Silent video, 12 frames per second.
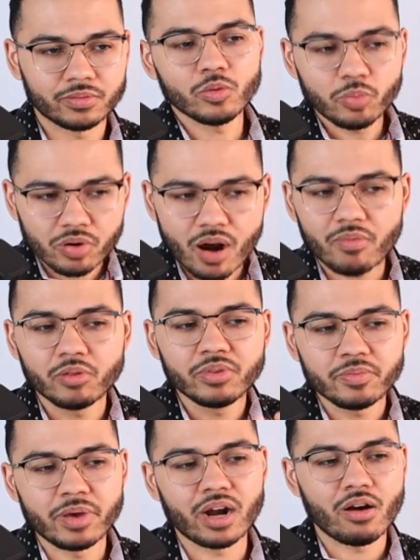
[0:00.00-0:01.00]
Probably
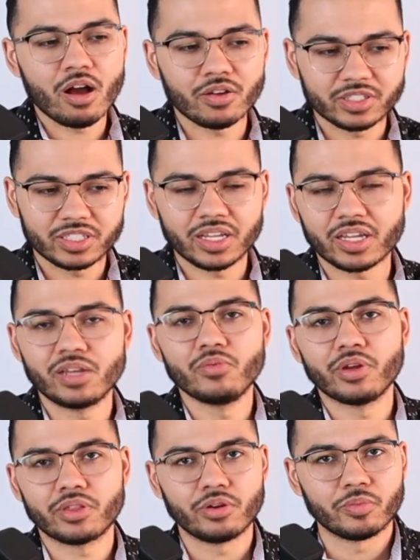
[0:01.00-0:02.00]
better off sticking
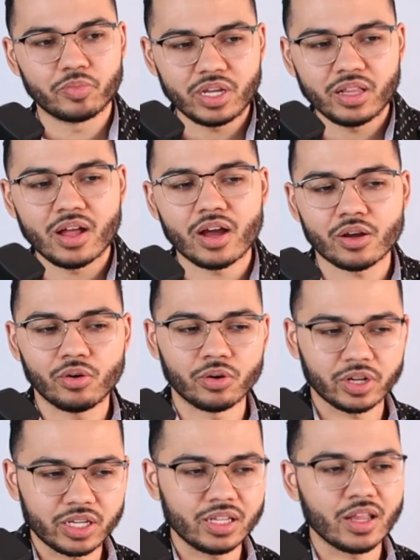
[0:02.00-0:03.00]
with your PLOC or
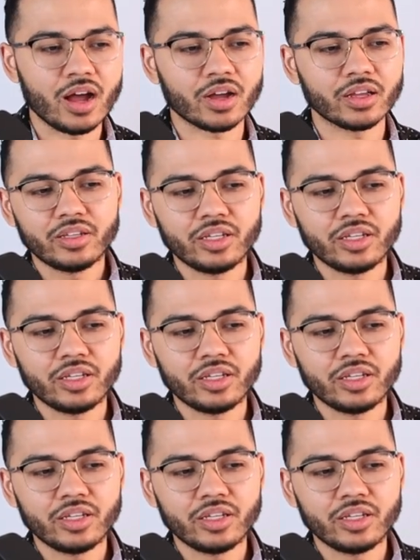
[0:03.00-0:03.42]
HELOC,